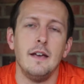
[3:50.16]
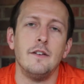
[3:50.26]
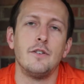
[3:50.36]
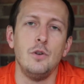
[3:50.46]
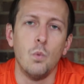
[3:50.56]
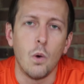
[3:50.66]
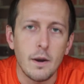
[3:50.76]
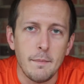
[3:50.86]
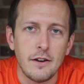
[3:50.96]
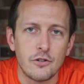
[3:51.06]
So you want
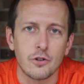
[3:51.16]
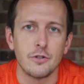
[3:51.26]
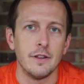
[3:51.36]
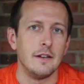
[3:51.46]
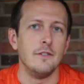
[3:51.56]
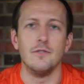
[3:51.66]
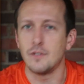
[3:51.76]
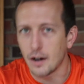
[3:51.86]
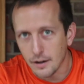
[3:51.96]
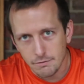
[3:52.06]
to make sure that you've
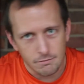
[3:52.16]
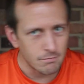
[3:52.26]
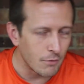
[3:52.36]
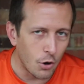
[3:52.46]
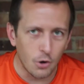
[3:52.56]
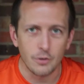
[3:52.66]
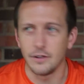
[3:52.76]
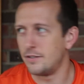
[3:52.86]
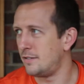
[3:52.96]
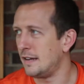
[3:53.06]
got all the
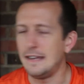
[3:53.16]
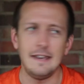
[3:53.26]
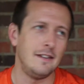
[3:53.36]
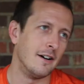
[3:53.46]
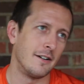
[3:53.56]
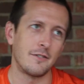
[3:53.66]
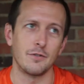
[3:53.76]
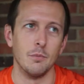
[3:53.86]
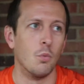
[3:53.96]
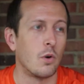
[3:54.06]
sticky gunk
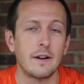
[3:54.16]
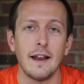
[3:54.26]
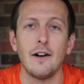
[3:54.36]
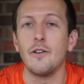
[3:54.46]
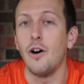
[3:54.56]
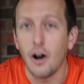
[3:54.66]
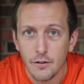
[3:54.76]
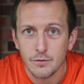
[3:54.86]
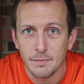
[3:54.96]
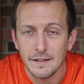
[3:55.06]
from working out
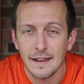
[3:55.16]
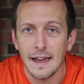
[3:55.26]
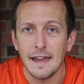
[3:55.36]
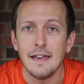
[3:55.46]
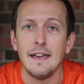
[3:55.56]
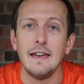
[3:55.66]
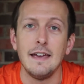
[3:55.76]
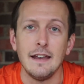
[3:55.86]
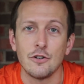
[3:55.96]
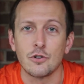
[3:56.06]
off from the day
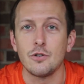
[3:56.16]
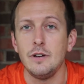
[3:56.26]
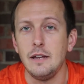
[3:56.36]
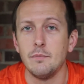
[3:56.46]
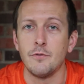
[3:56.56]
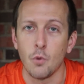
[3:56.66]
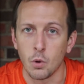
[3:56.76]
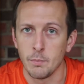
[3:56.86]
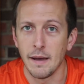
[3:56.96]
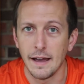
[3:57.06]
and you're clean
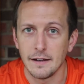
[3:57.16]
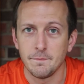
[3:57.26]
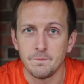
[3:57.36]
before bed.